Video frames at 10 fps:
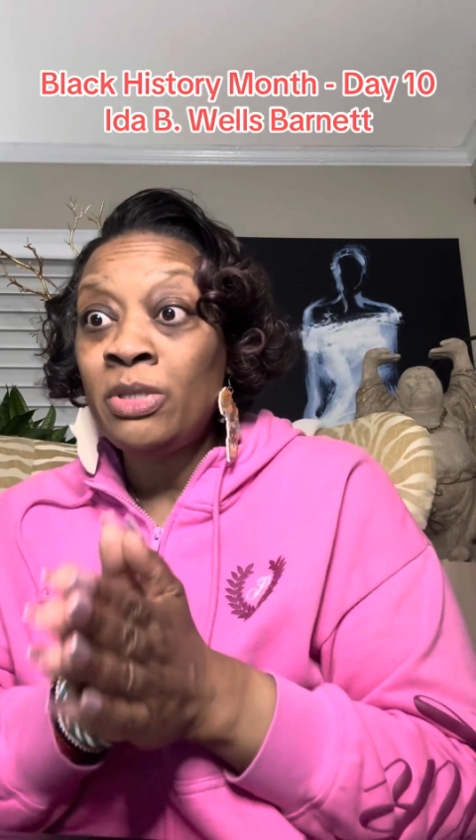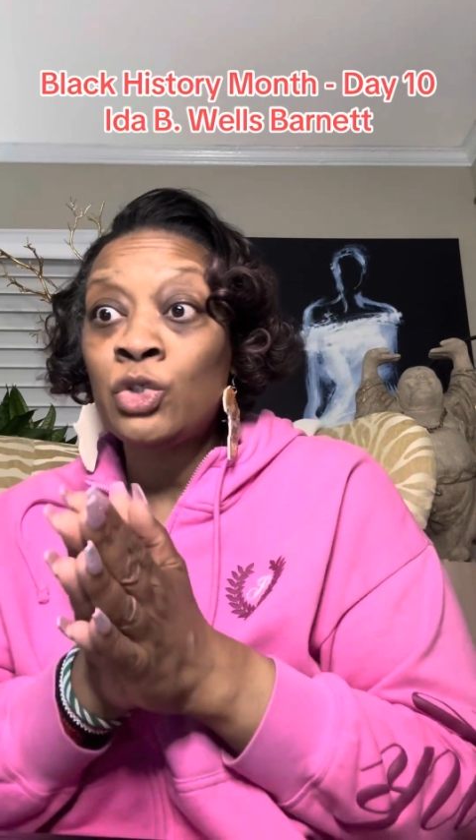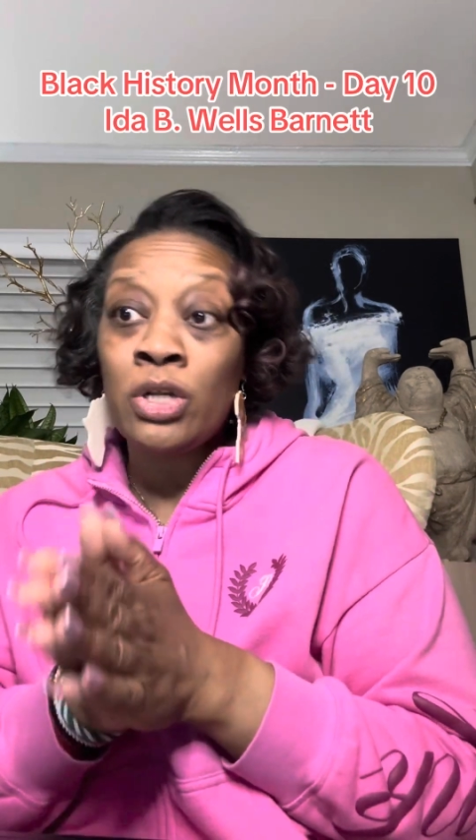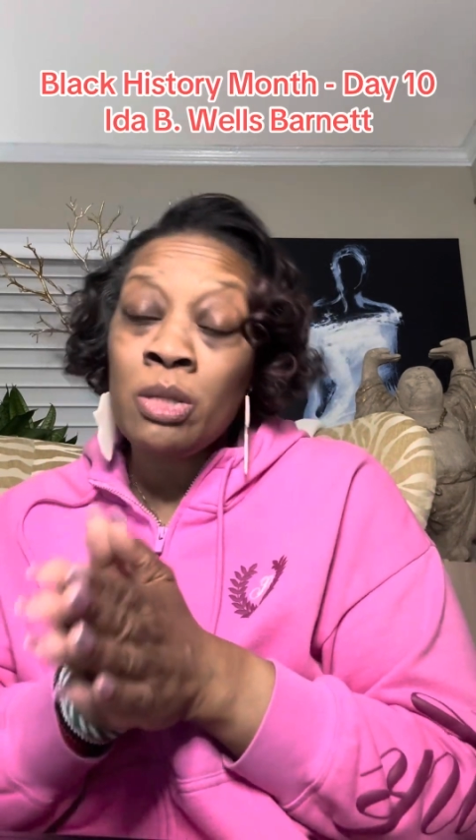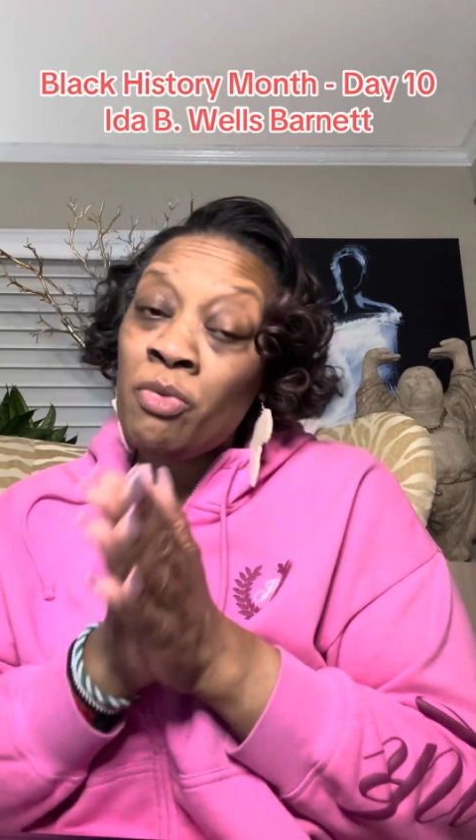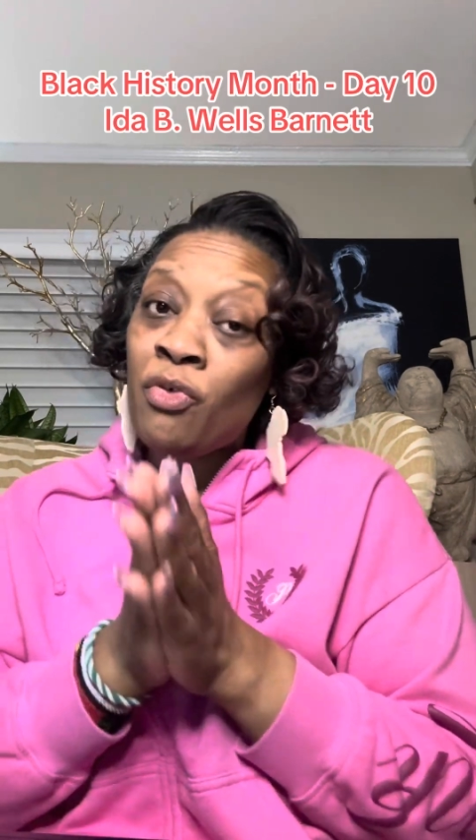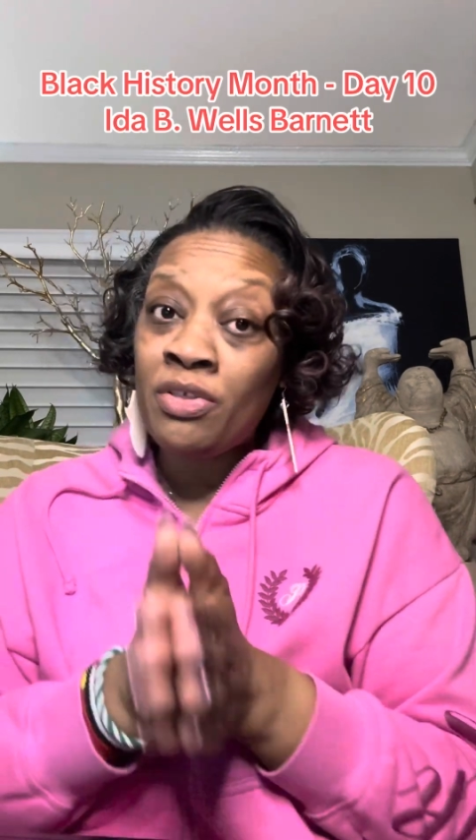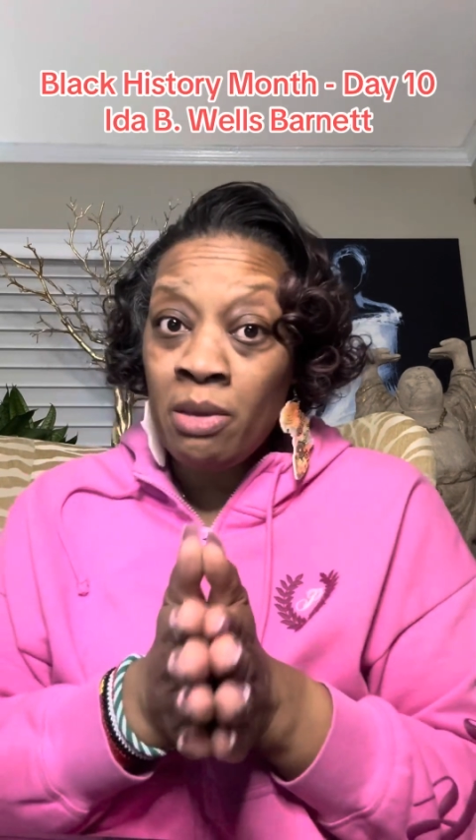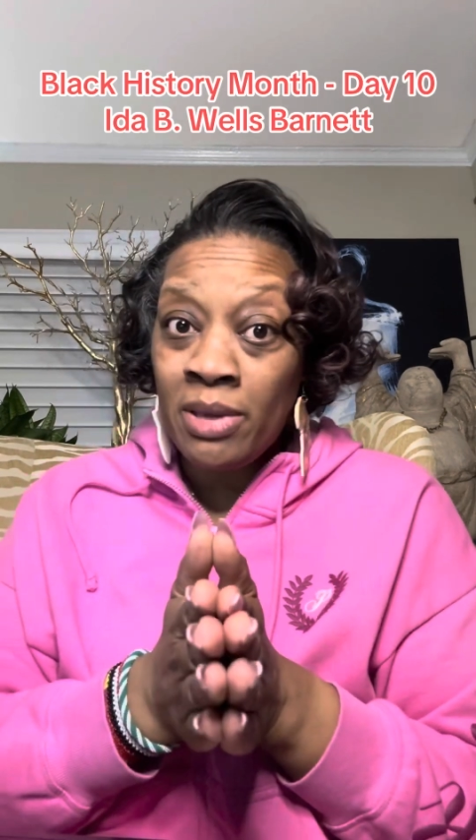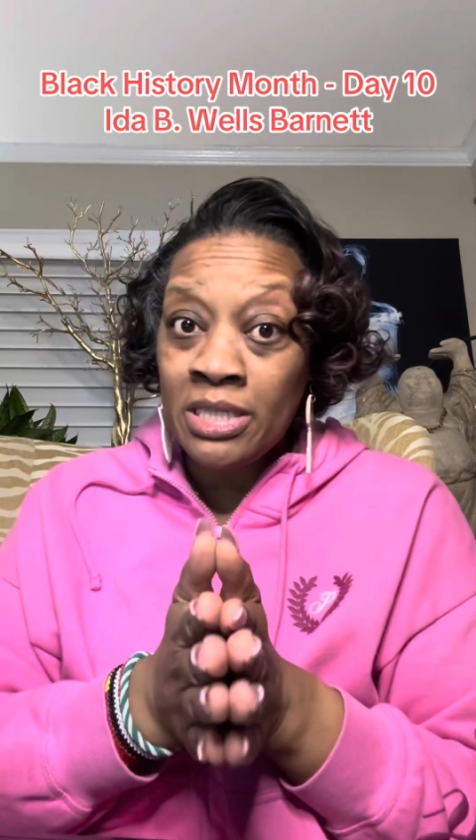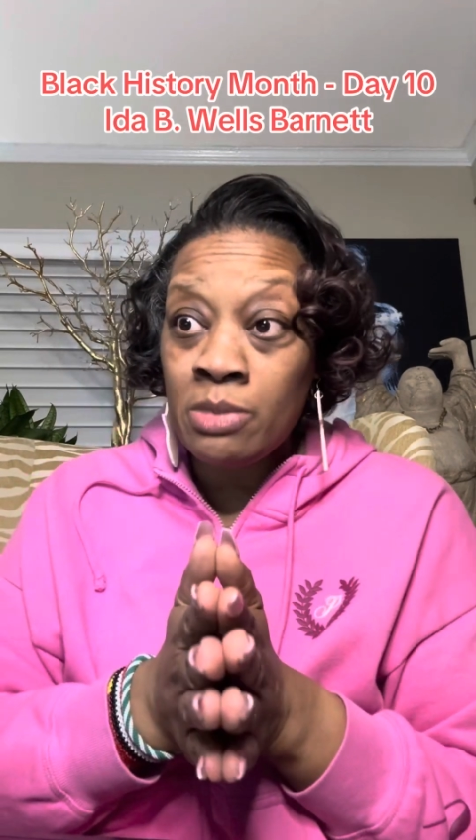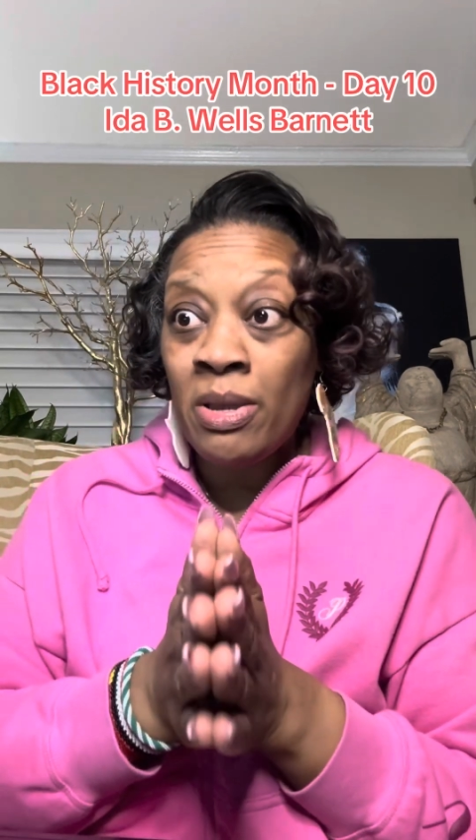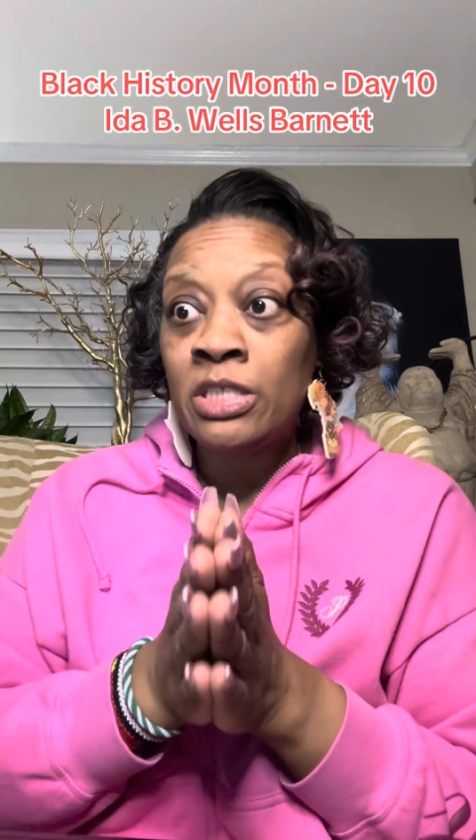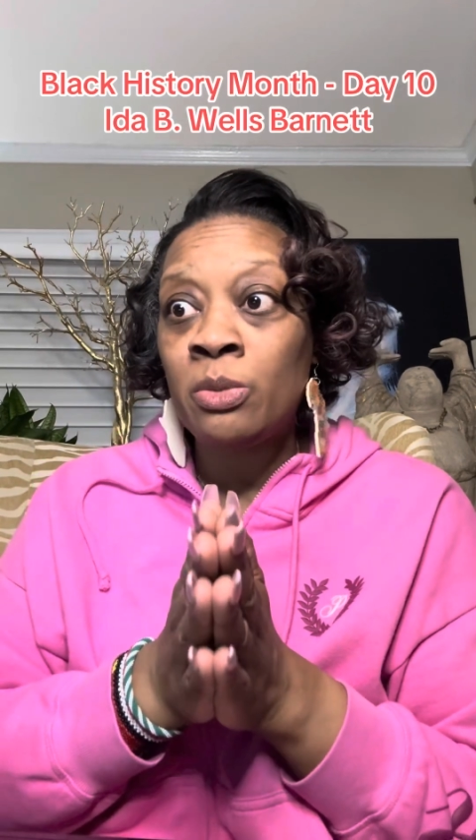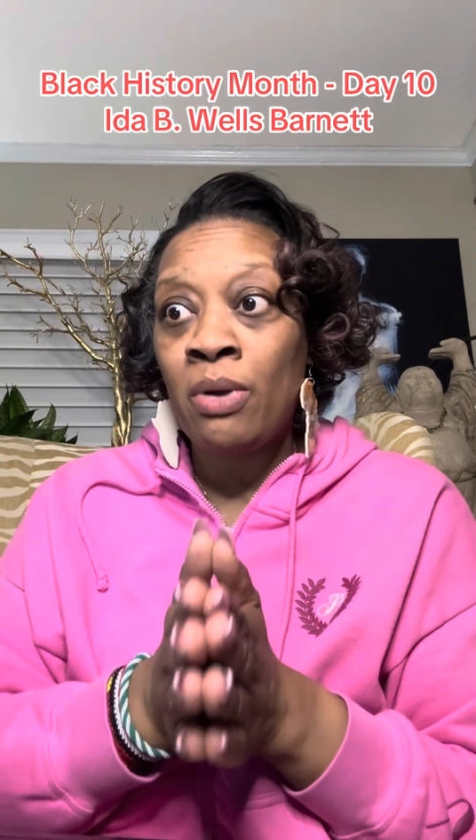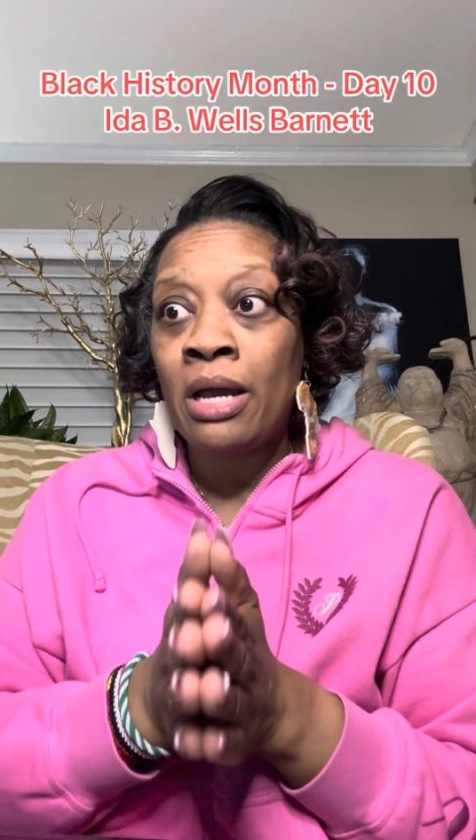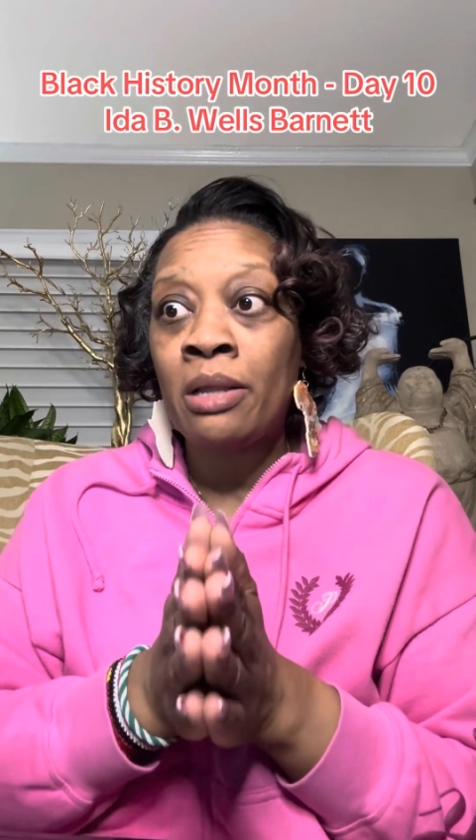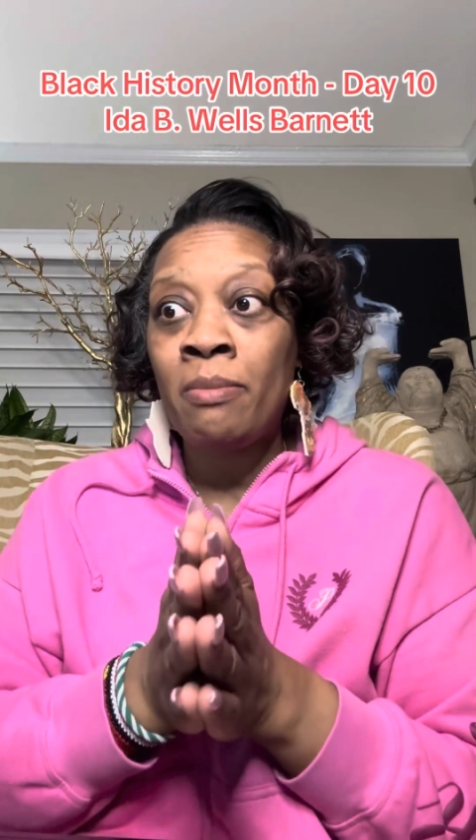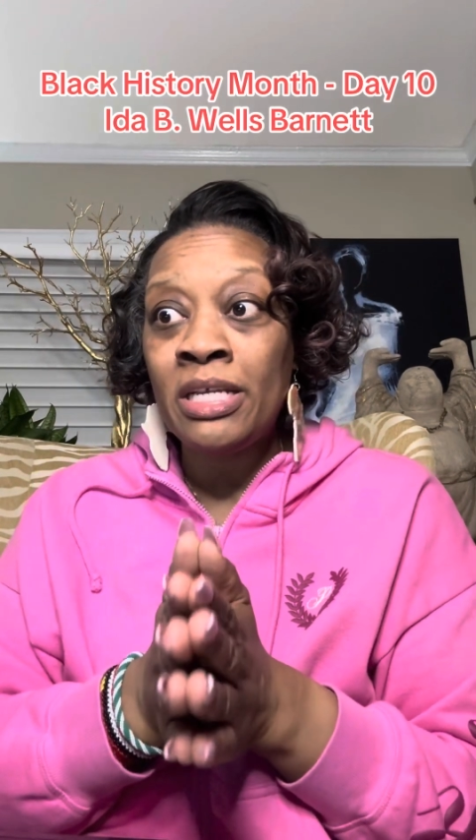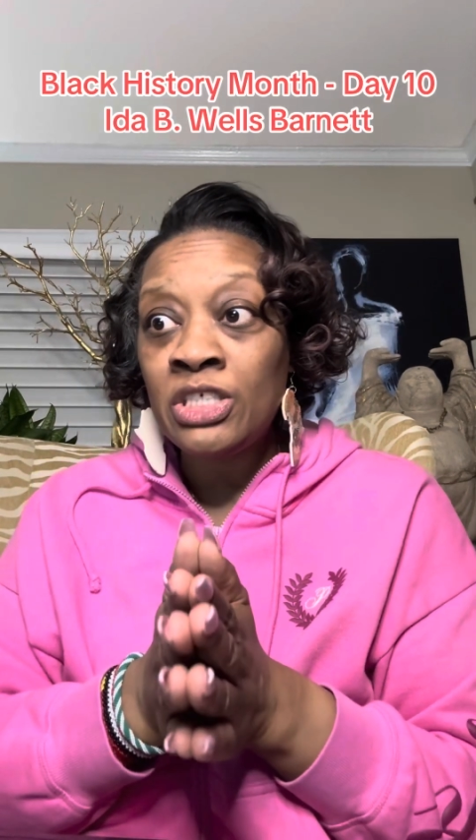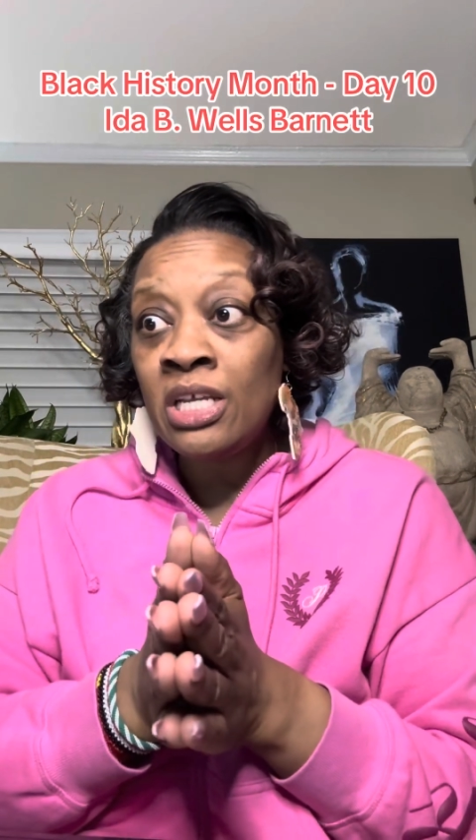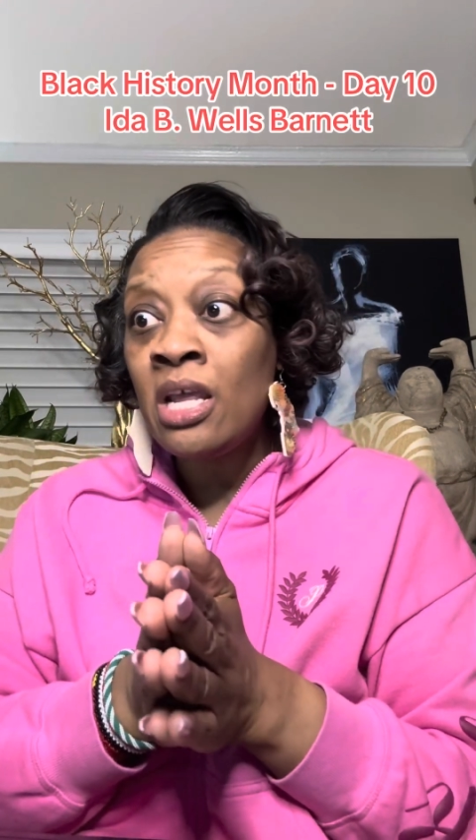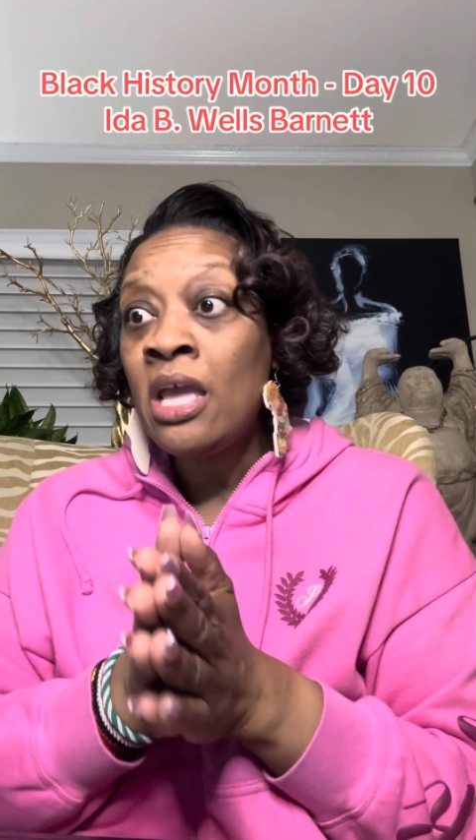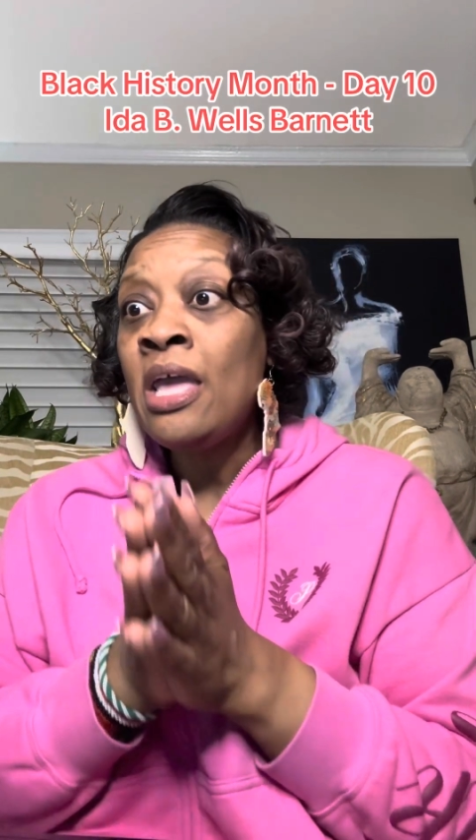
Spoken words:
shortly before the Emancipation Proclamation,